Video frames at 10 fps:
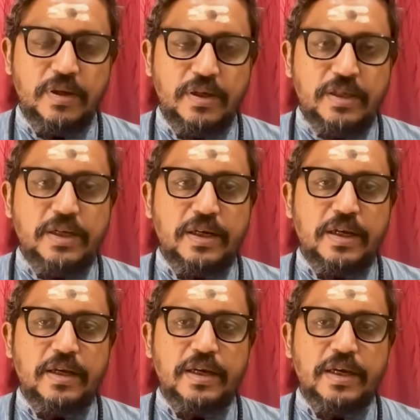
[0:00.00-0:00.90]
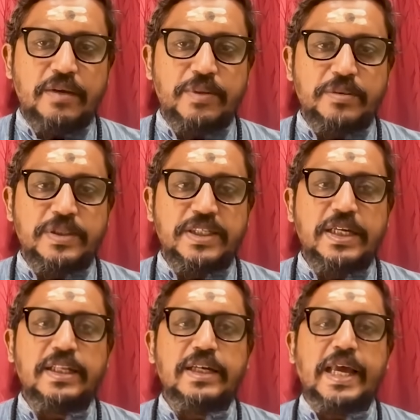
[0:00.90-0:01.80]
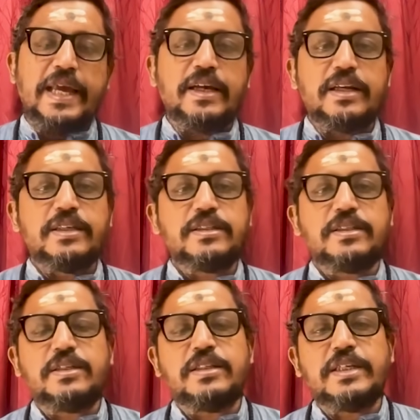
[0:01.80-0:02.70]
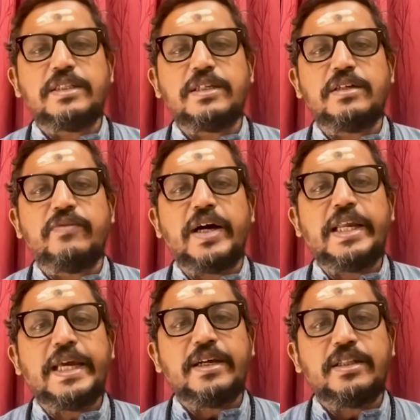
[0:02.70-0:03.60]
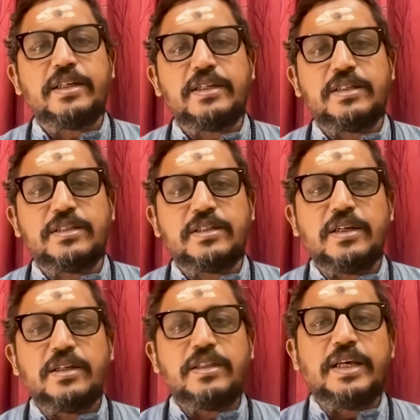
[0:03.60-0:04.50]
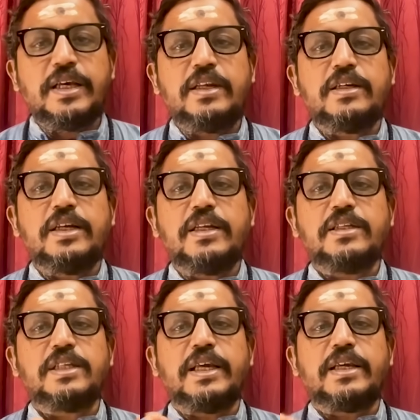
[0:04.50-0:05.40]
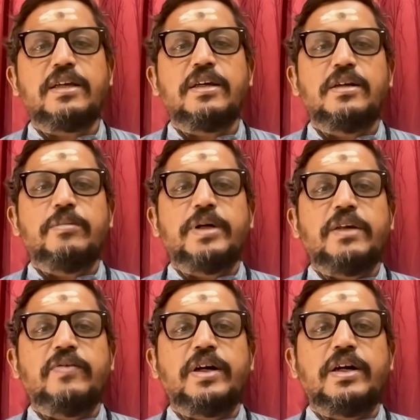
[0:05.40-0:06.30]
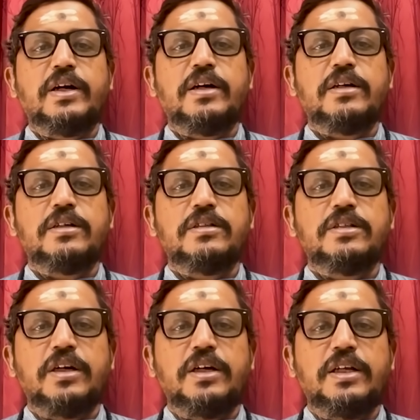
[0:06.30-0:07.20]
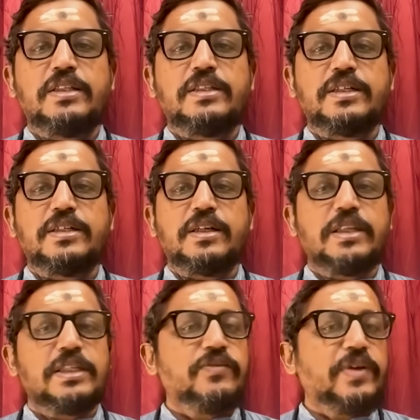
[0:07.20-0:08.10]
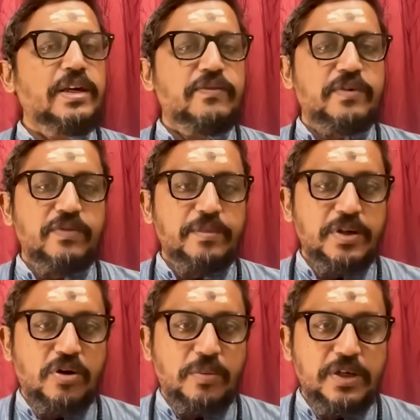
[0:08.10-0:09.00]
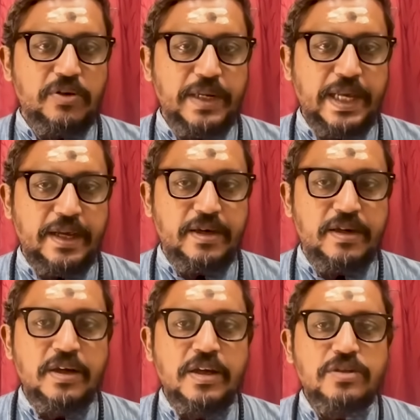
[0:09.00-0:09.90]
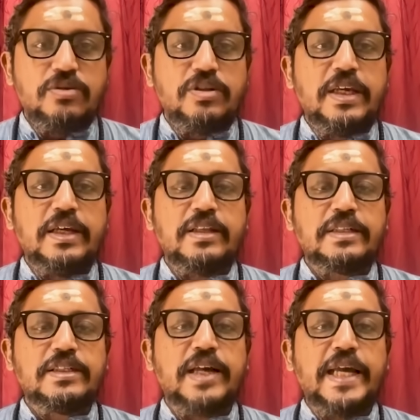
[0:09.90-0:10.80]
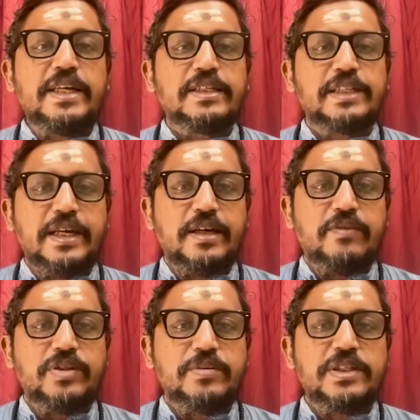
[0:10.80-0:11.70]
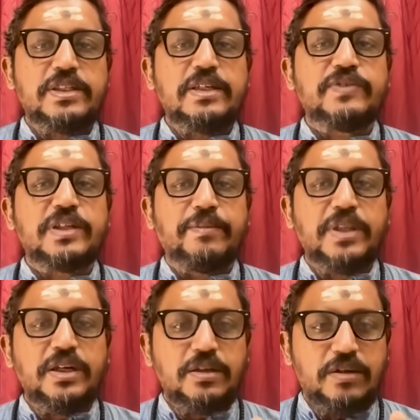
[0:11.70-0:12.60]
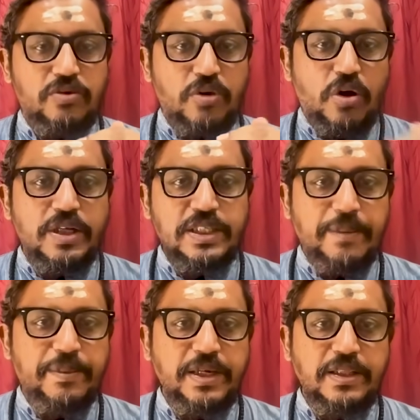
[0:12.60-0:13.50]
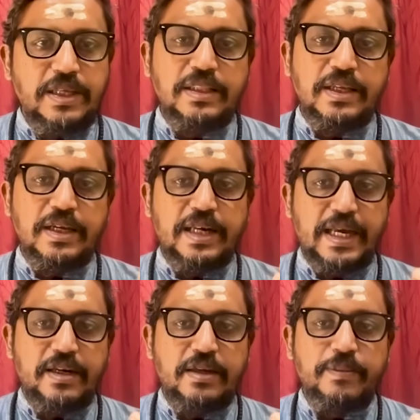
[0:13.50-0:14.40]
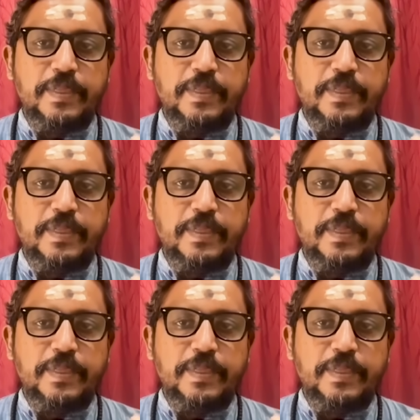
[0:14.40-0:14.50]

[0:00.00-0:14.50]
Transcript: here, it must be said that anger is there's a divine anger that is there in deities like Bhairava, Chandi, etc. That's very different from the normal human anger. So that's a righteous anger, which means that if something wrong is happening, then they get angry,